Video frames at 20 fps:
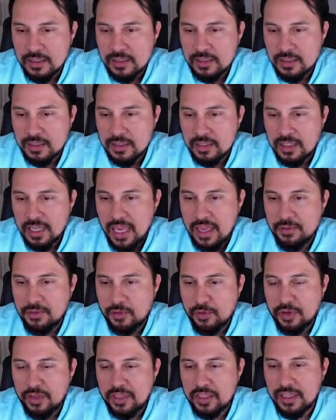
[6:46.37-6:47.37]
Cave
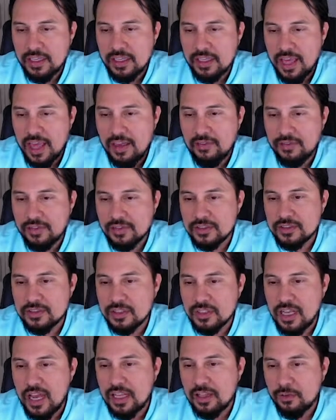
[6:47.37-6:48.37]
Creek in Evans,
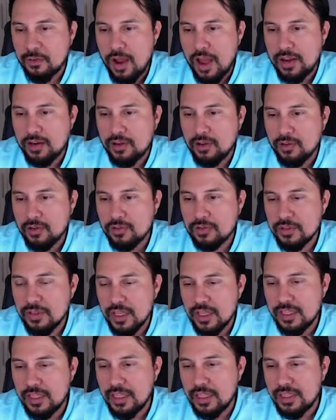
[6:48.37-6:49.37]
Colorado.
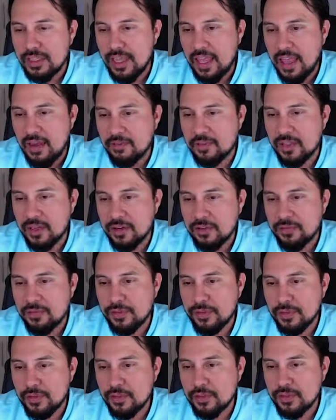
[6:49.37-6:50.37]
And then they have
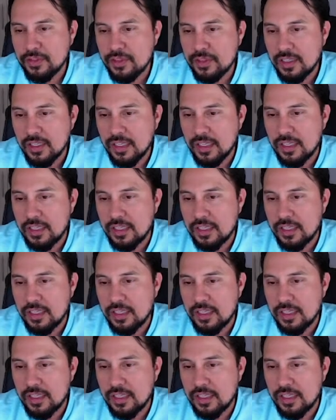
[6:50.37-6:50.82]
Deerfield in